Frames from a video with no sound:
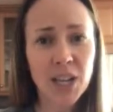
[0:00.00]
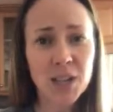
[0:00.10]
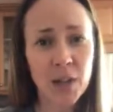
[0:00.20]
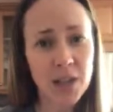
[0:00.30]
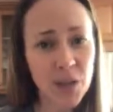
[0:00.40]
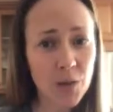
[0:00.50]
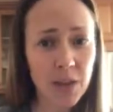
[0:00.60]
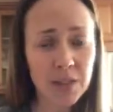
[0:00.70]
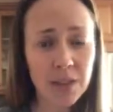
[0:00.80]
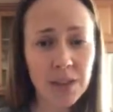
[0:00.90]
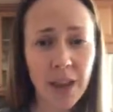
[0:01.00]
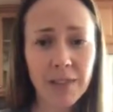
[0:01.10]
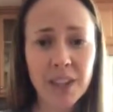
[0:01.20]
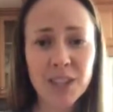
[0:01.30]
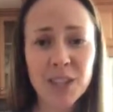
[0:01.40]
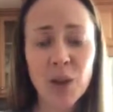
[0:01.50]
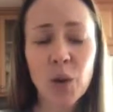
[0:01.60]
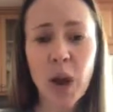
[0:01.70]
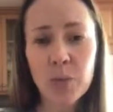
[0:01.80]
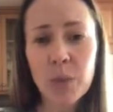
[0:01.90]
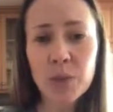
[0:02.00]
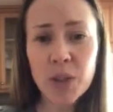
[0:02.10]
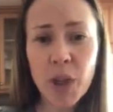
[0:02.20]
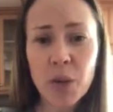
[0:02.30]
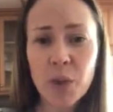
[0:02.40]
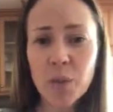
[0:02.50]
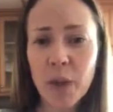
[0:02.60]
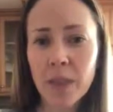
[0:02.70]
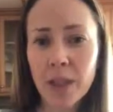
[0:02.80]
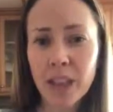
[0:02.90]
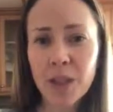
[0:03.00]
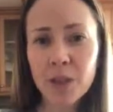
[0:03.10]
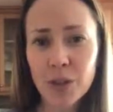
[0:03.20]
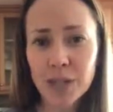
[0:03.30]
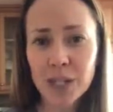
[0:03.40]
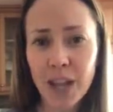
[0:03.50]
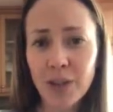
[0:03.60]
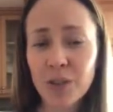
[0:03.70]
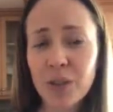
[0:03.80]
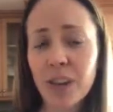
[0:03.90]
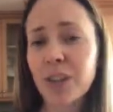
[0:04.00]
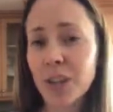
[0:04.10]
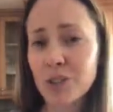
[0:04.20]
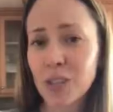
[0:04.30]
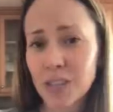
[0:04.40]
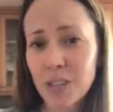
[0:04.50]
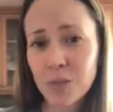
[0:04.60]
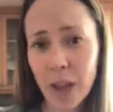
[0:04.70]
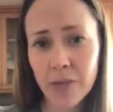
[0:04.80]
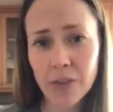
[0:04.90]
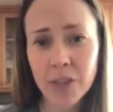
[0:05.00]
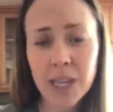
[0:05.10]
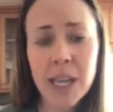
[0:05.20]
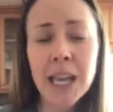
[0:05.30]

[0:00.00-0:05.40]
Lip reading: So I think you guys are gonna love these. So comment below with one thing that you learned today for another entry into the raffle.